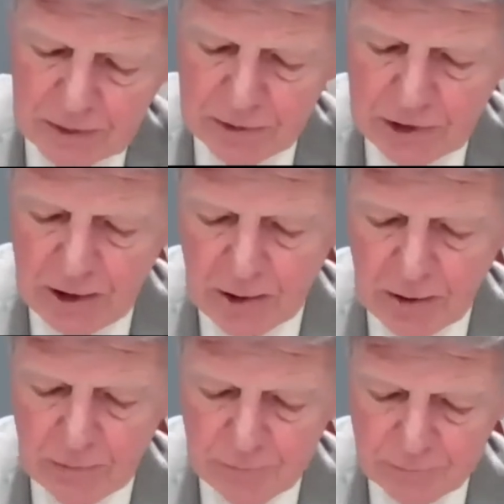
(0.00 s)

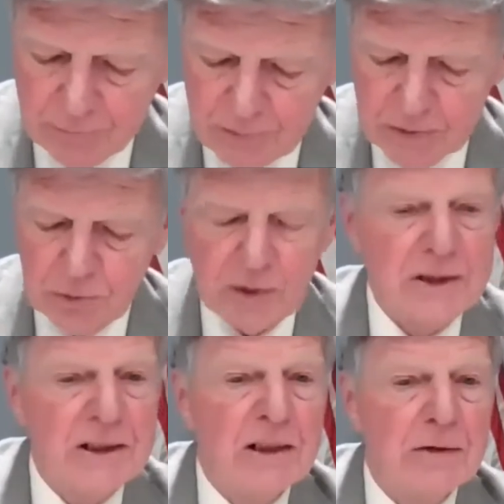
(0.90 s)
Chair,
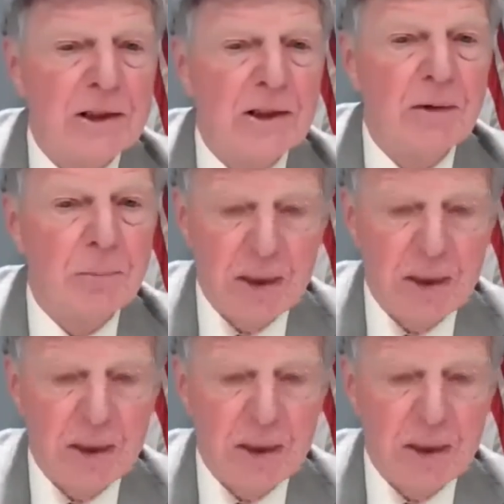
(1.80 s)
Trustee Terry